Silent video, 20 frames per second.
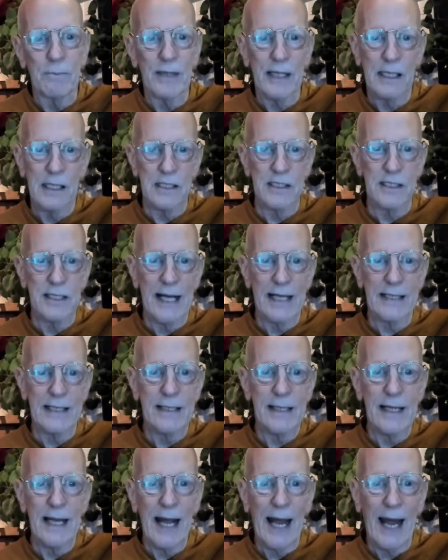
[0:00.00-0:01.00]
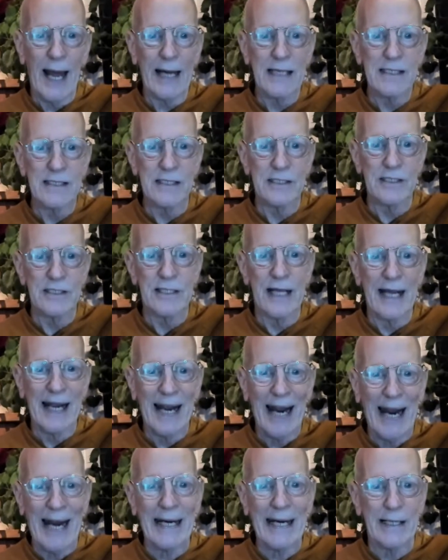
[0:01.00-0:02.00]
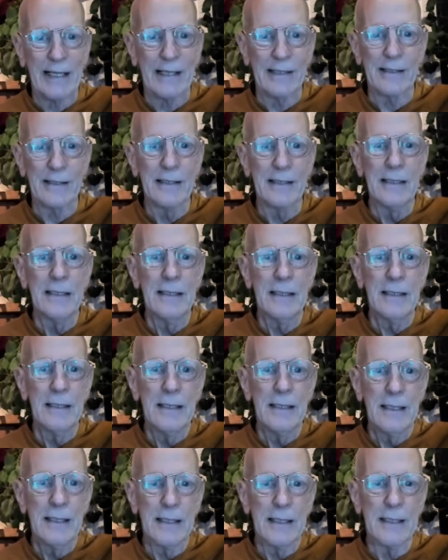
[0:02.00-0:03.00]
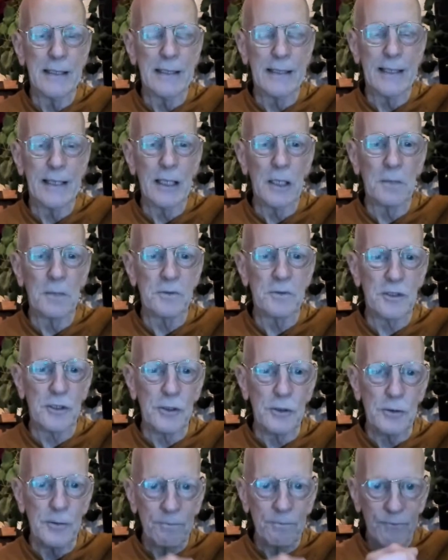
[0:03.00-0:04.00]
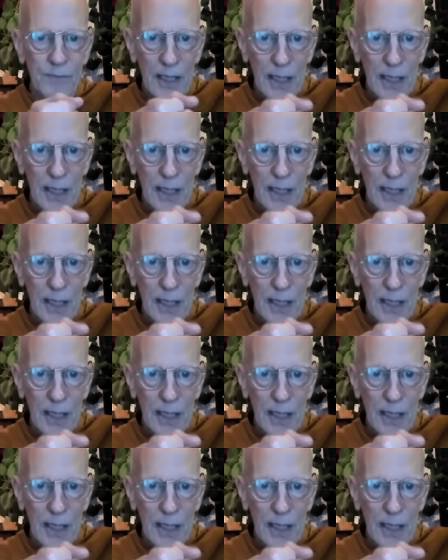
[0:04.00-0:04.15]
because that acts as the anchor, and it helps to